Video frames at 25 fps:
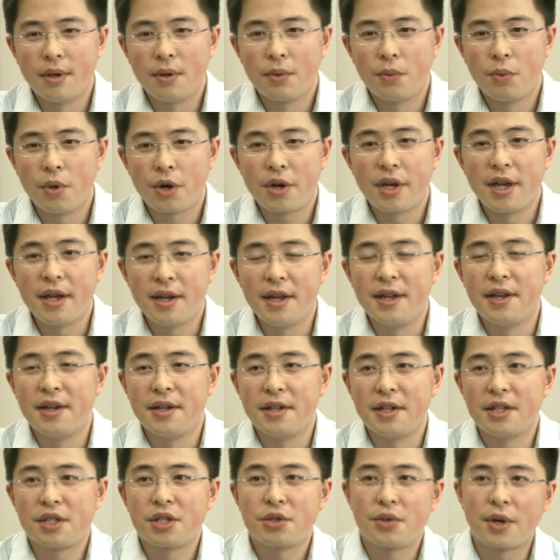Working in
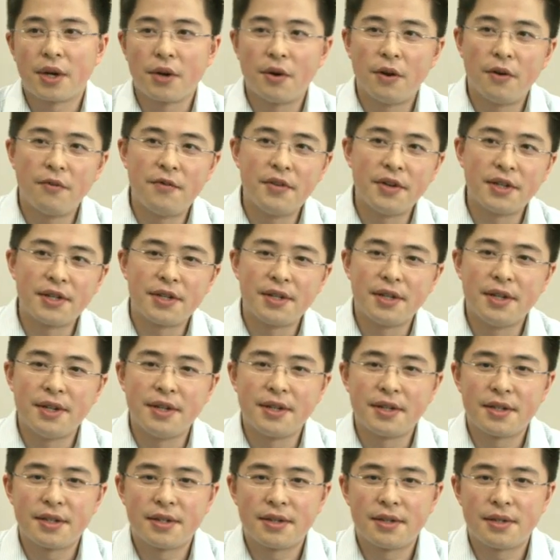a district office
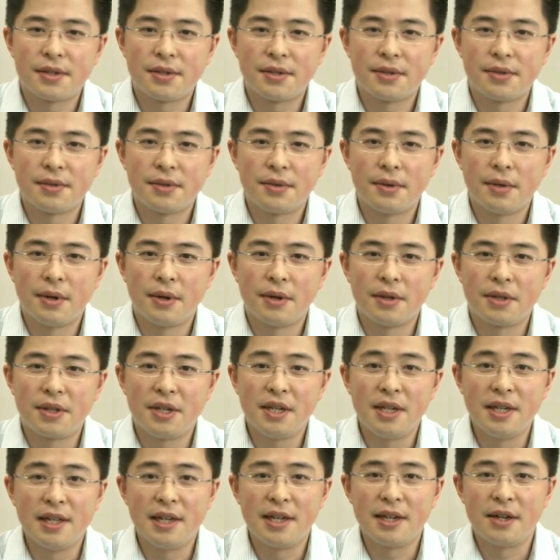is
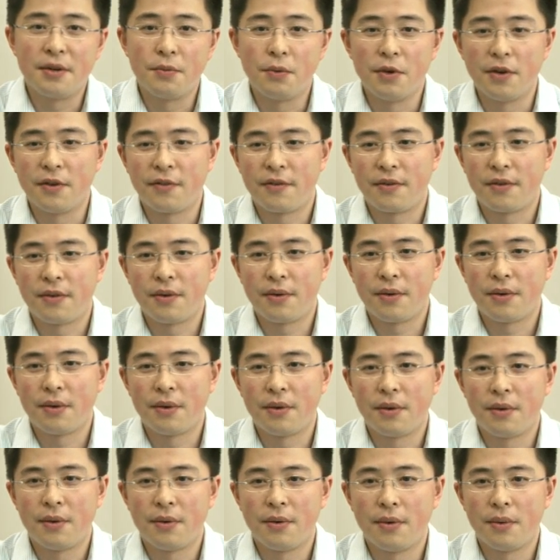dealing with
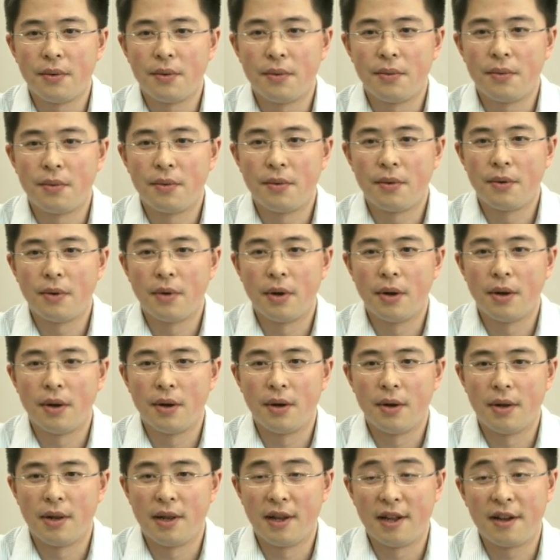
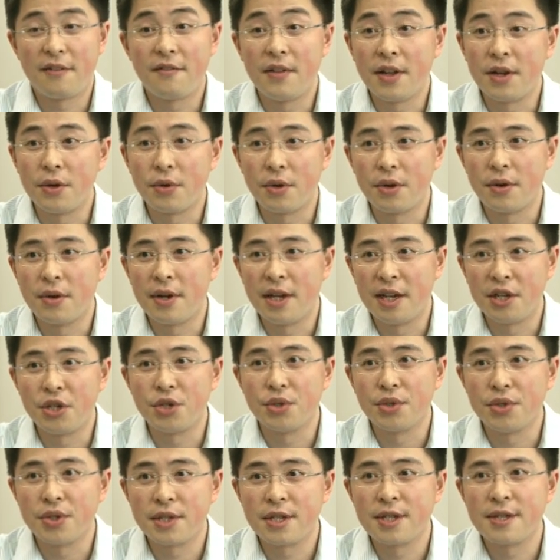livelihood
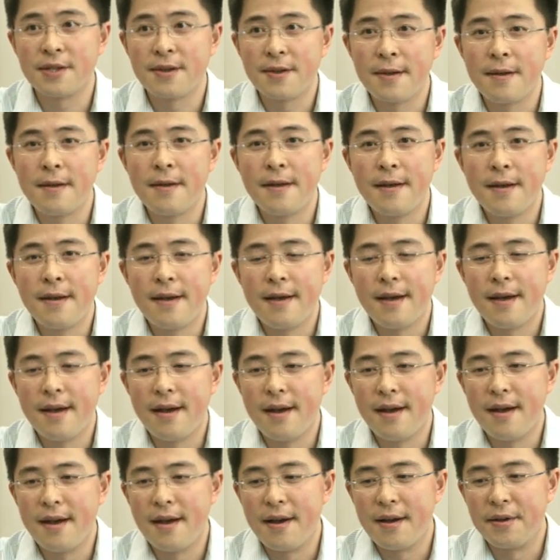issues,
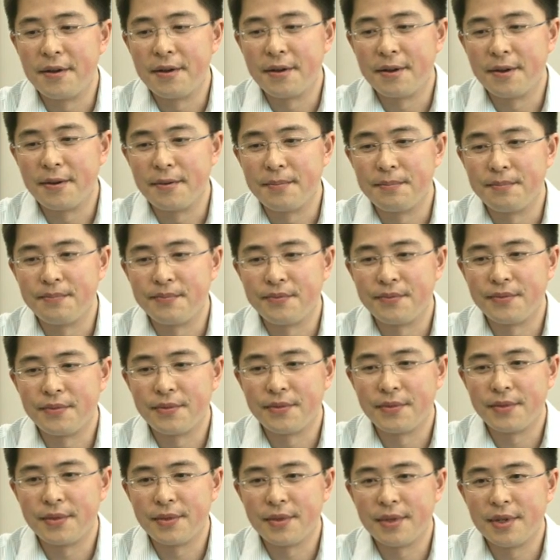and
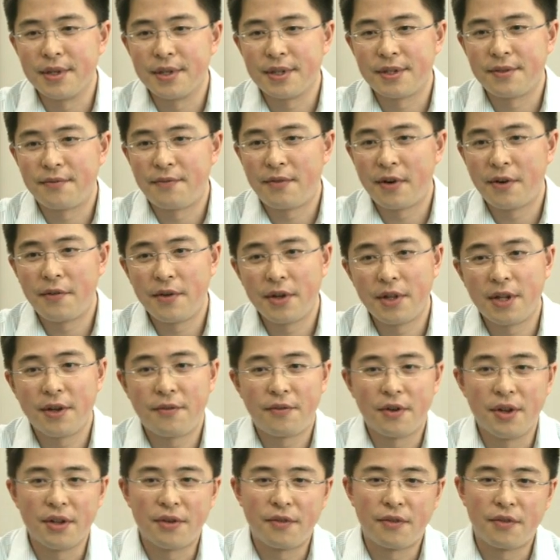it's very
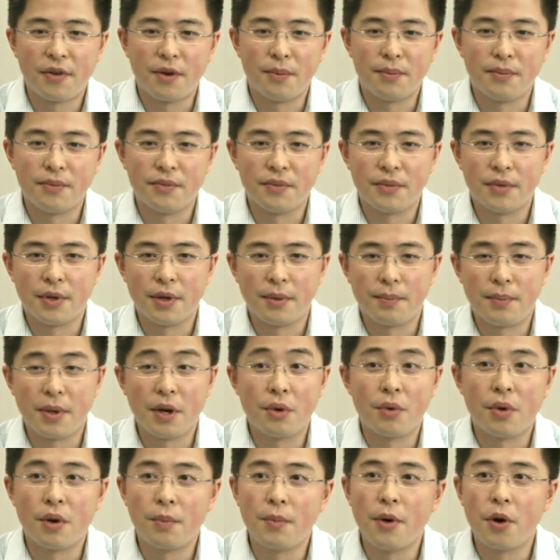different from
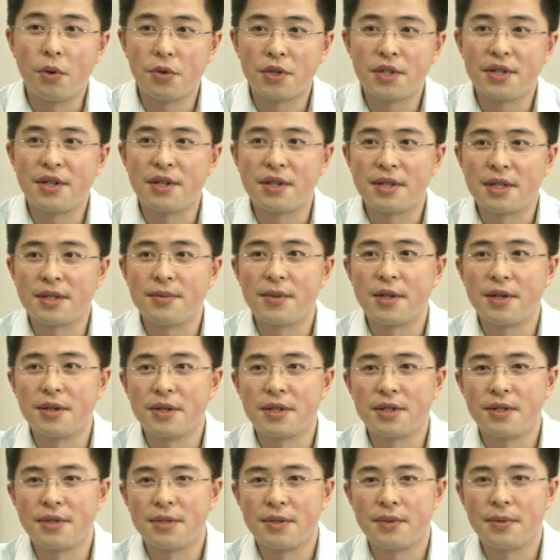bureau postings
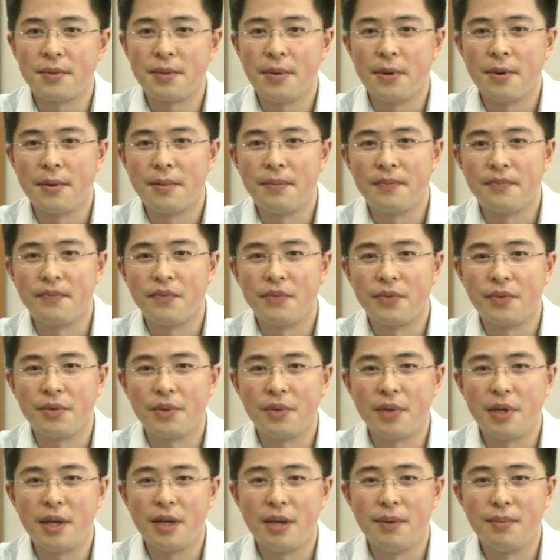because
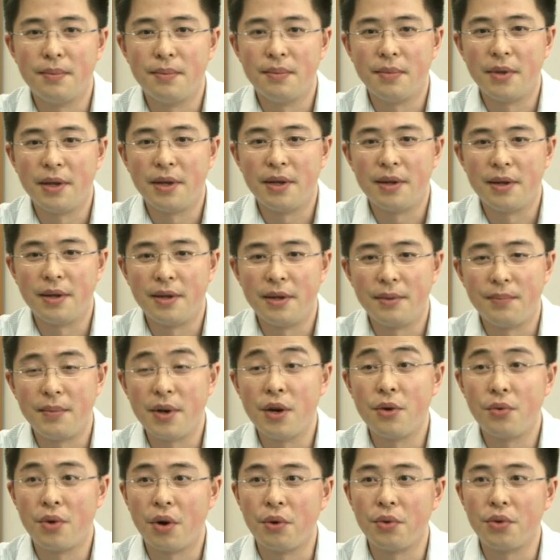in a
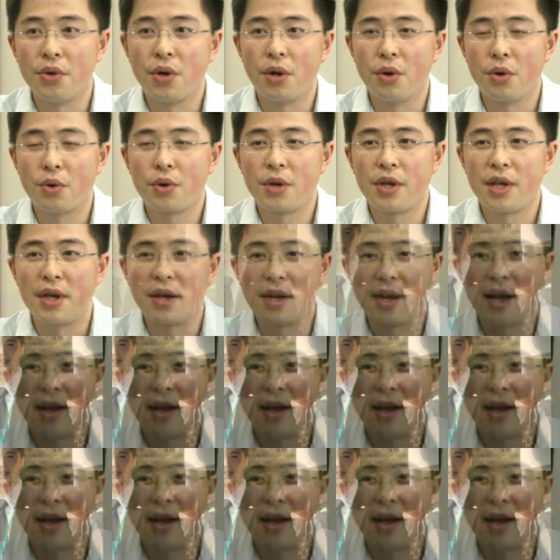bureau you are looking